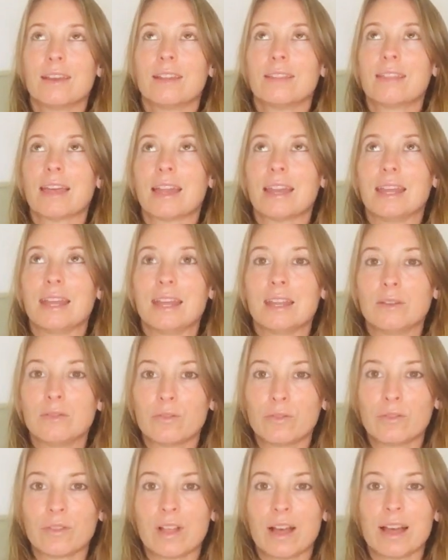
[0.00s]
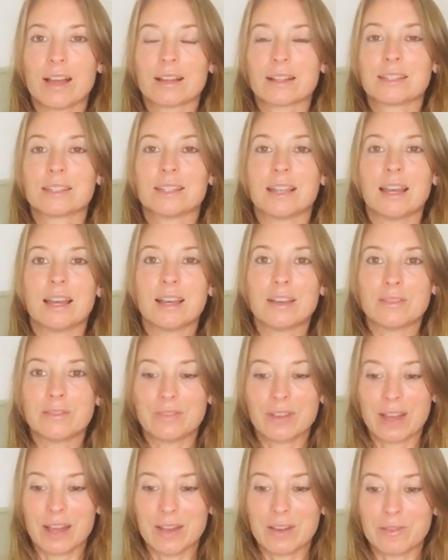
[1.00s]
that influx
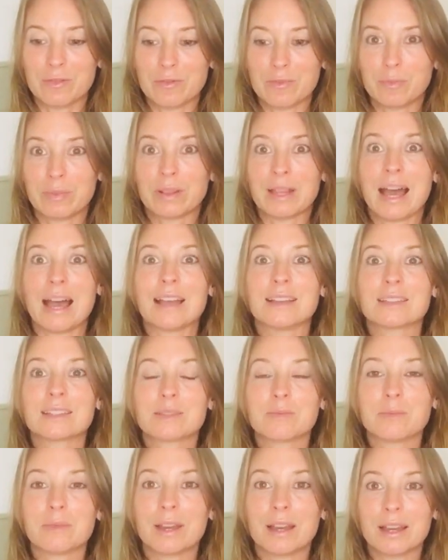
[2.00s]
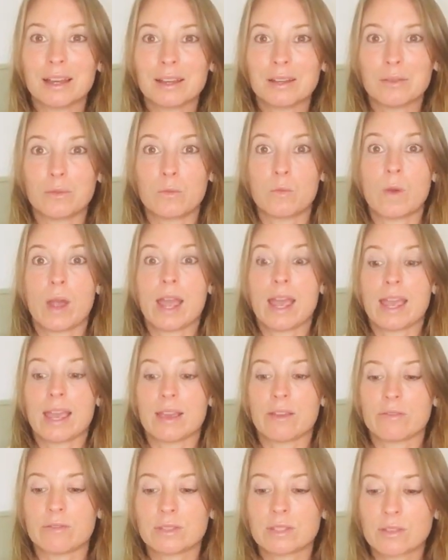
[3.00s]
of plasma
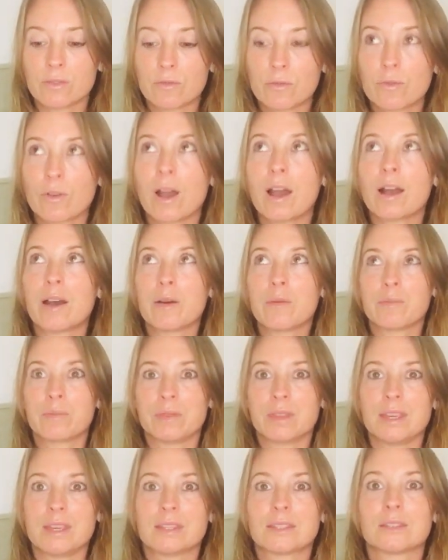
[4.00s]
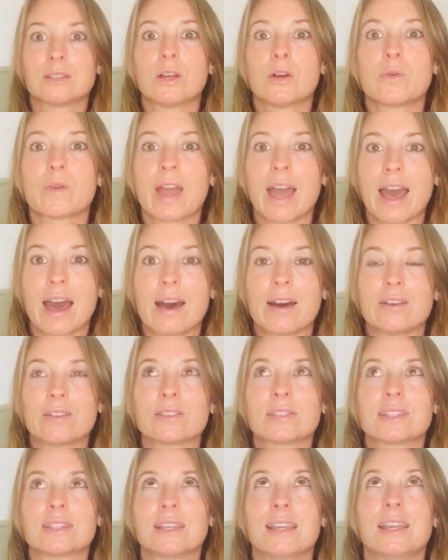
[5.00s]
waves from these
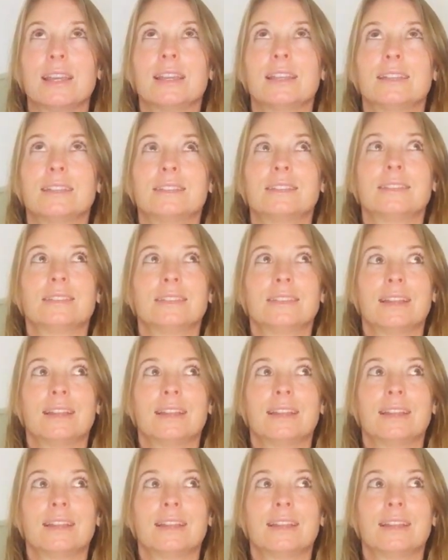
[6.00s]
locales in